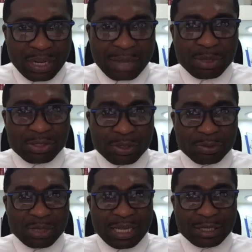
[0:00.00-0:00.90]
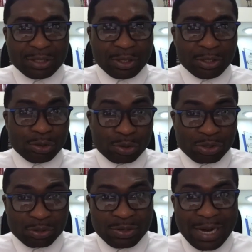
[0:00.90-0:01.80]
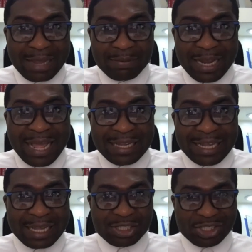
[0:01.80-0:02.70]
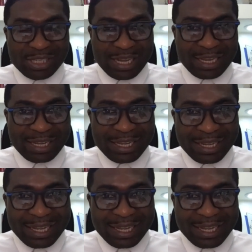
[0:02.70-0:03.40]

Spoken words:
And we endorse you to subscribe, like, and share